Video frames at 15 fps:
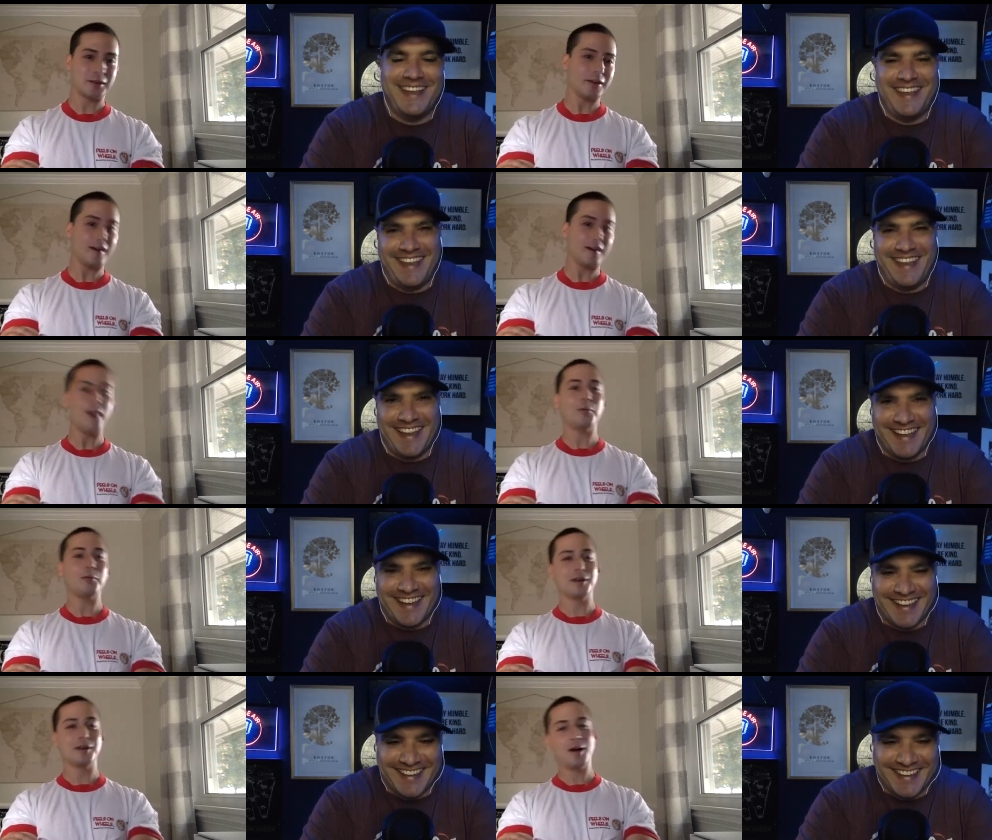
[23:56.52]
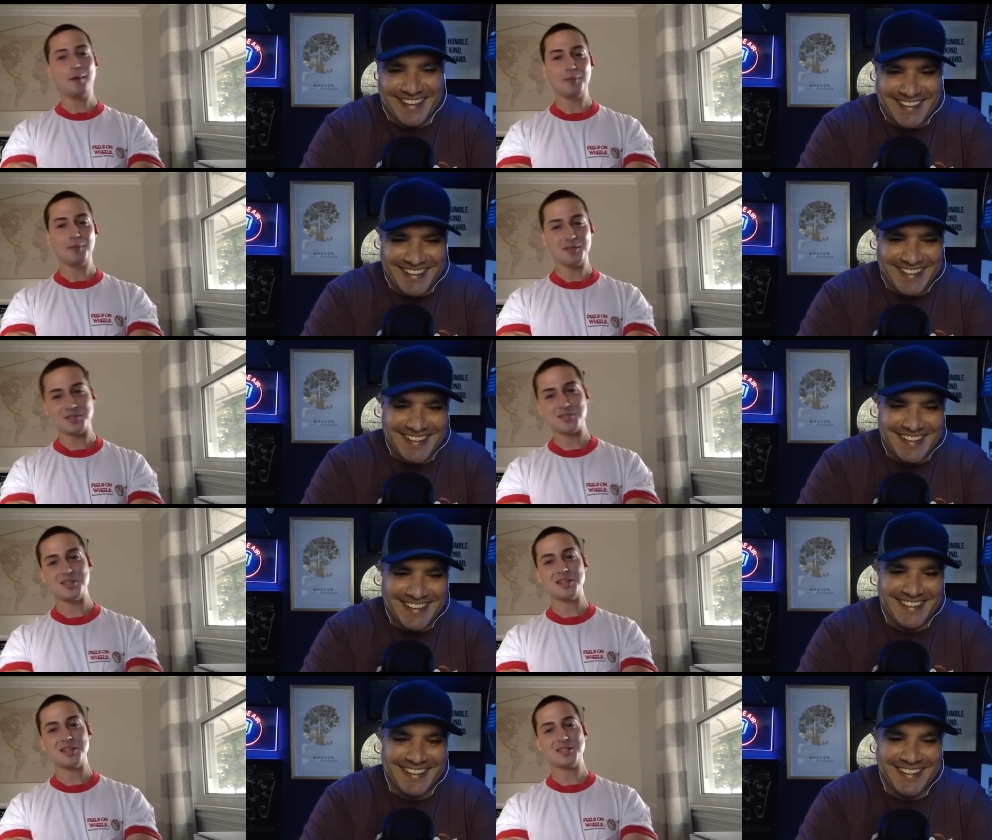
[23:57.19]
Speaker 1: oh, yeah. up to
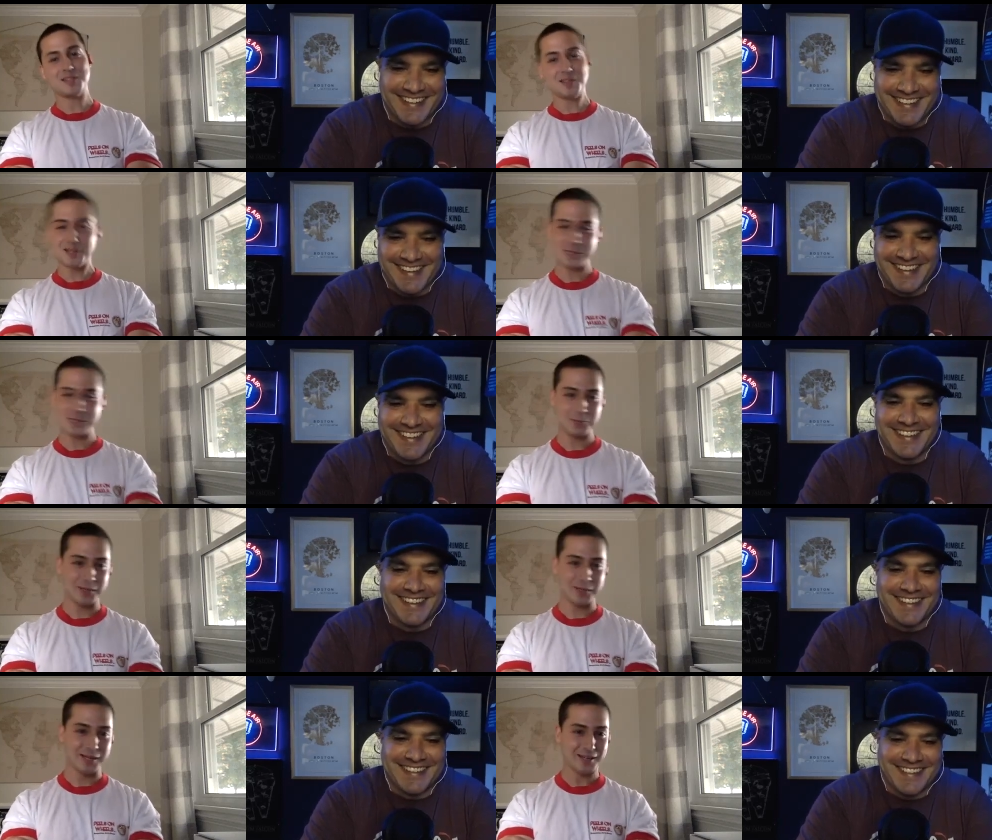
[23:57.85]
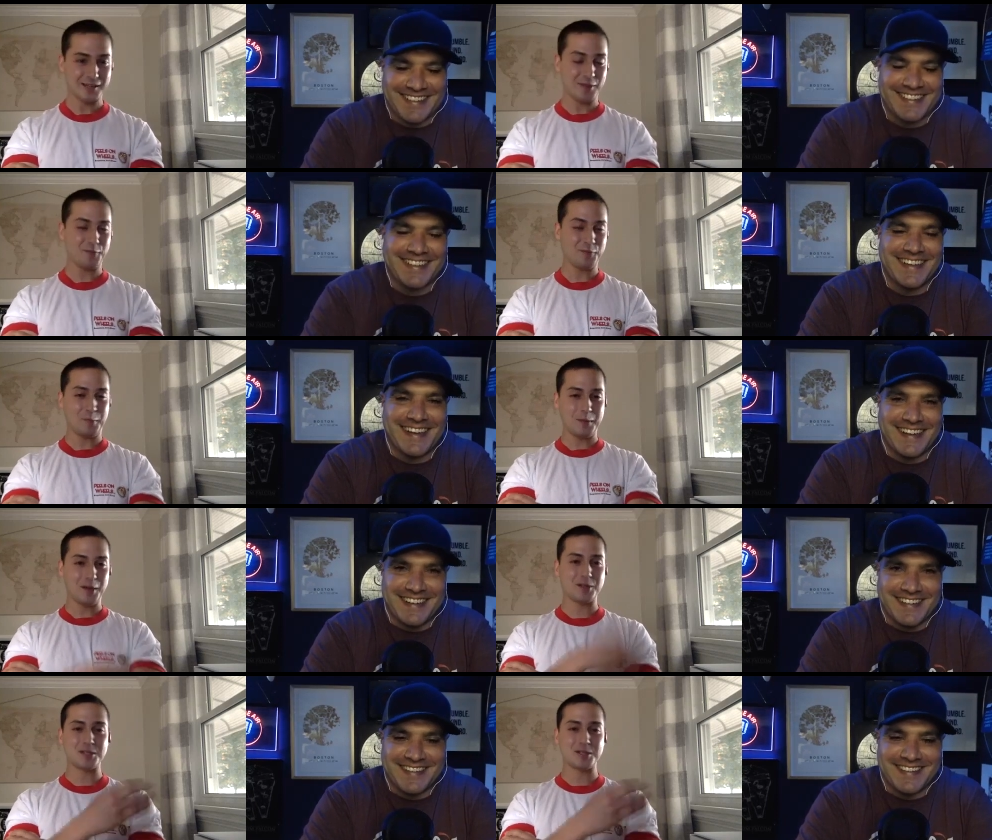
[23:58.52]
60 this week. And then yeah.
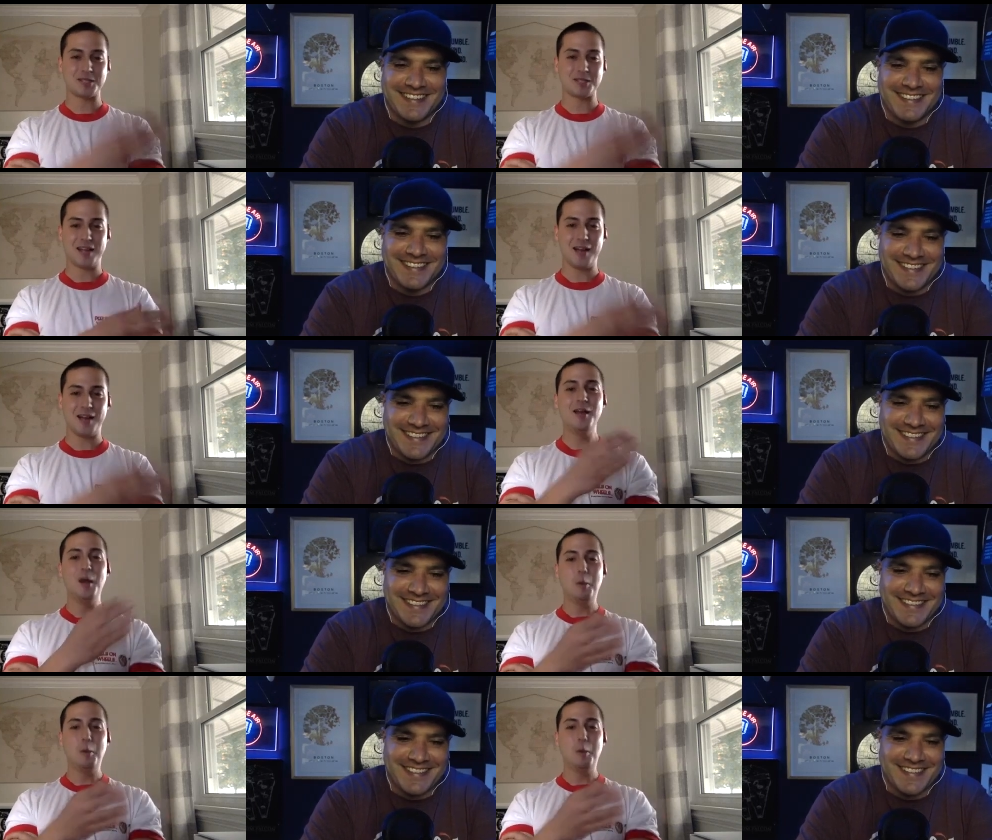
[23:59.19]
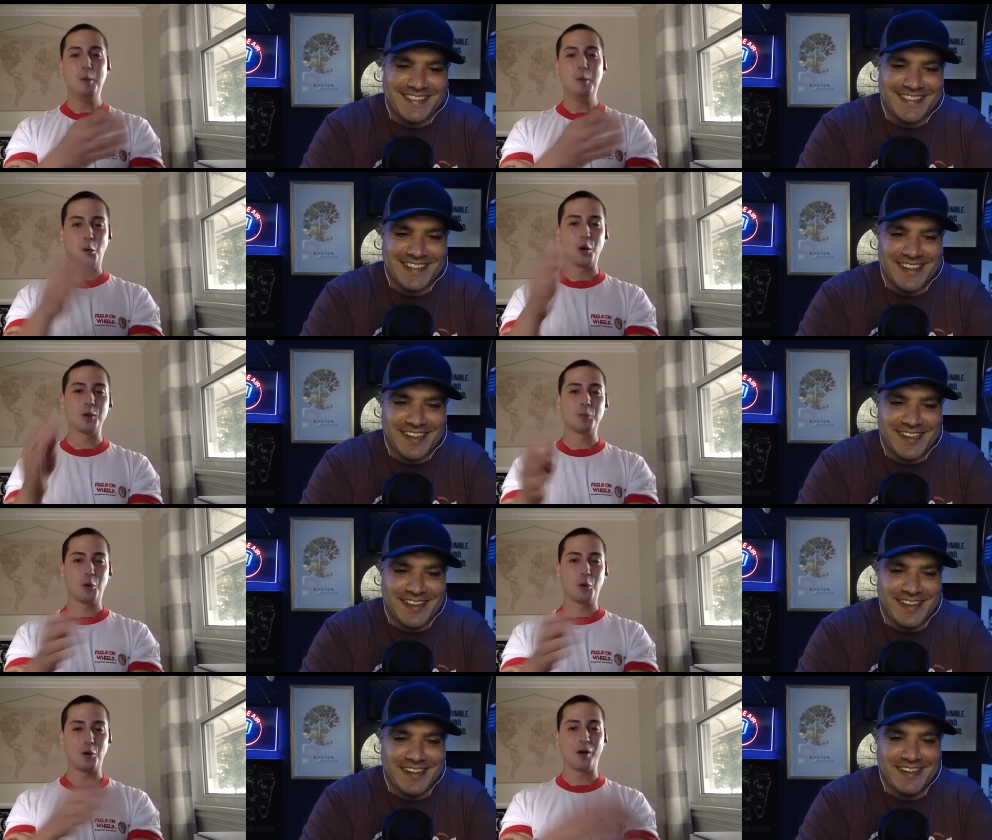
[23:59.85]
got more and
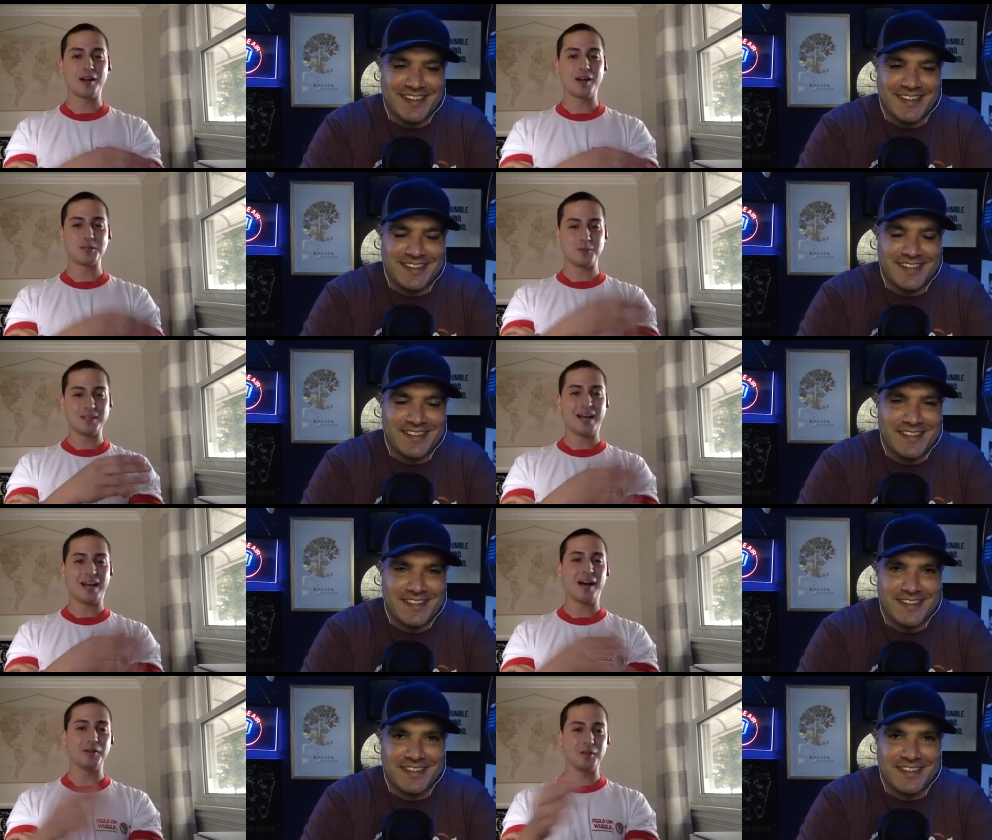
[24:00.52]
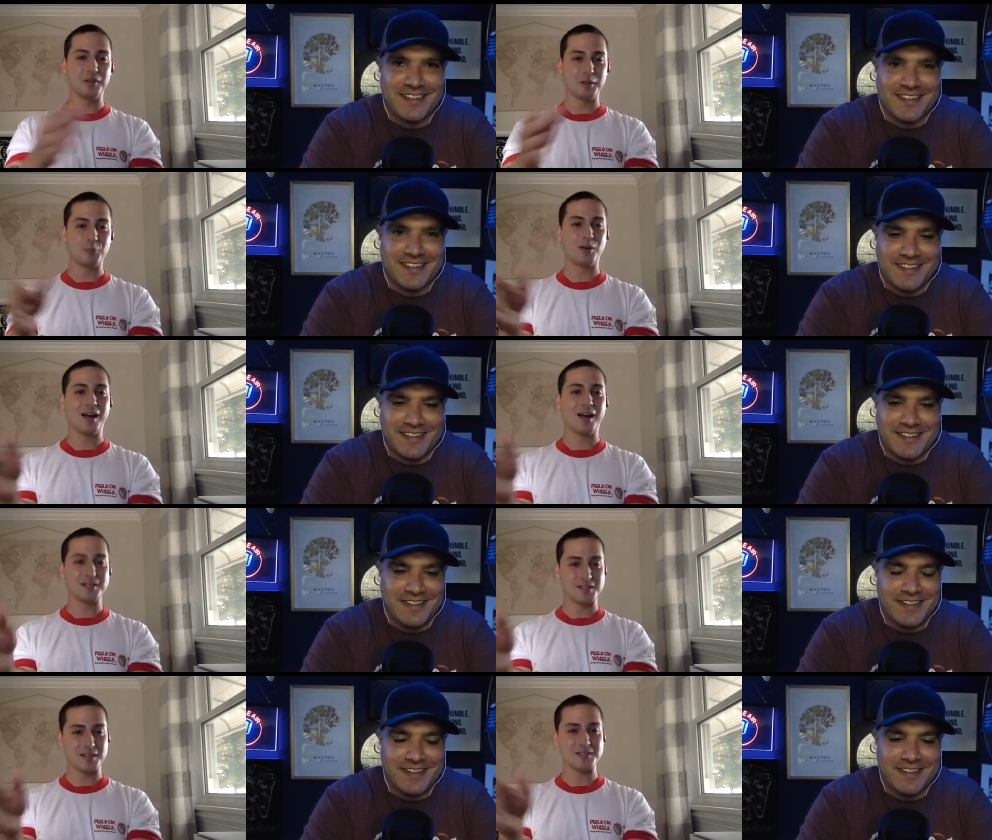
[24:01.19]
more as we dialed in the
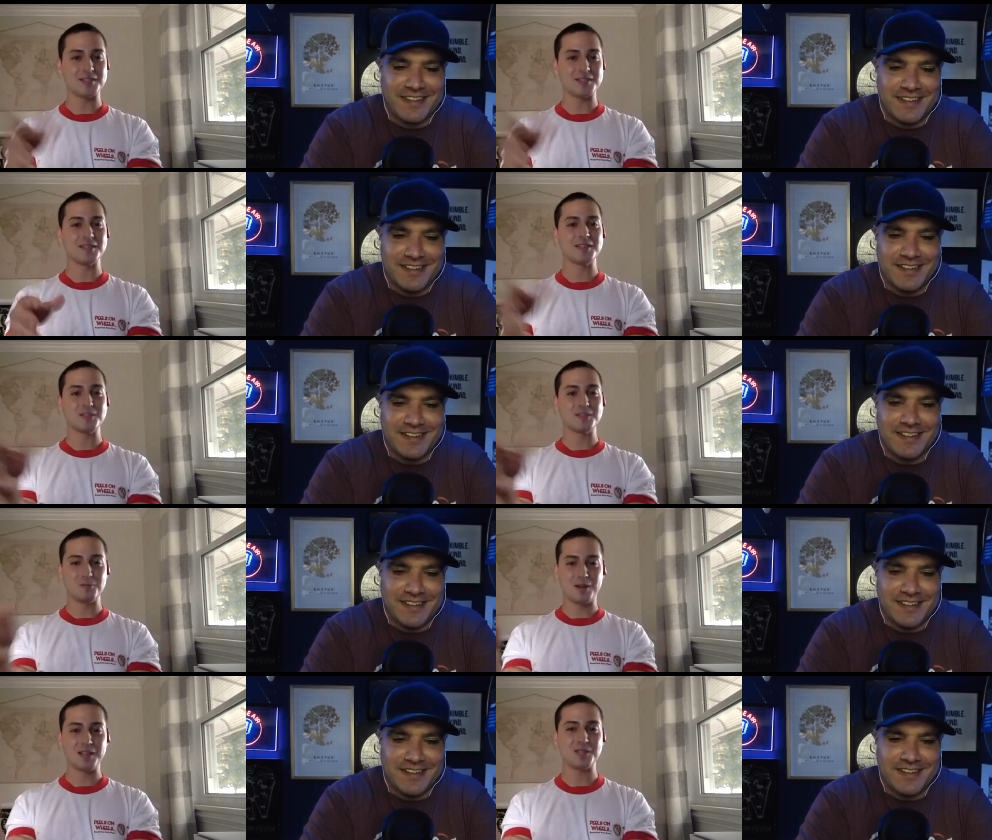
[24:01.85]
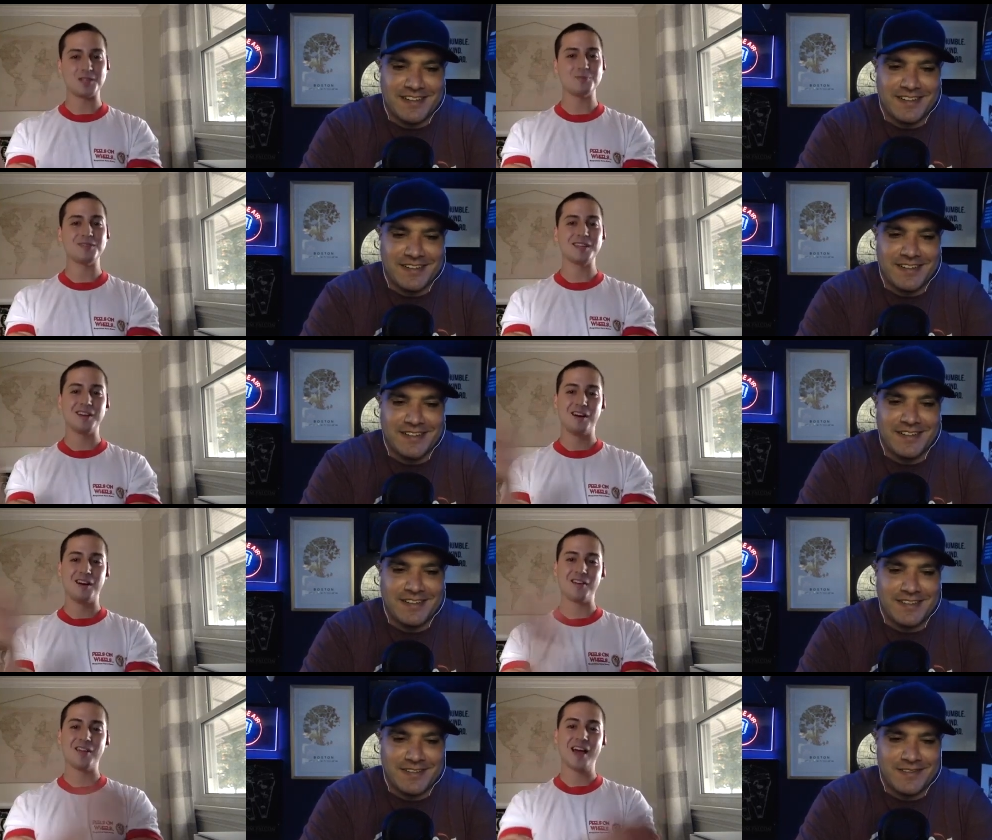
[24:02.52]
processes, the recipe, and all
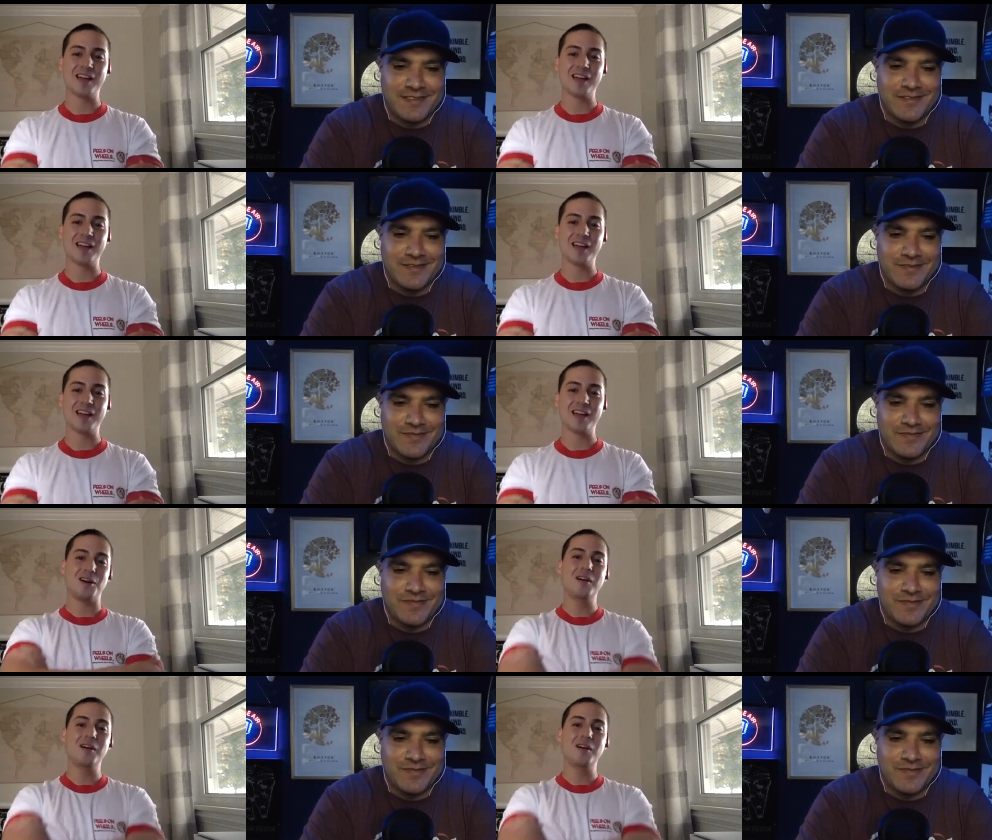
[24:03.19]
that. So,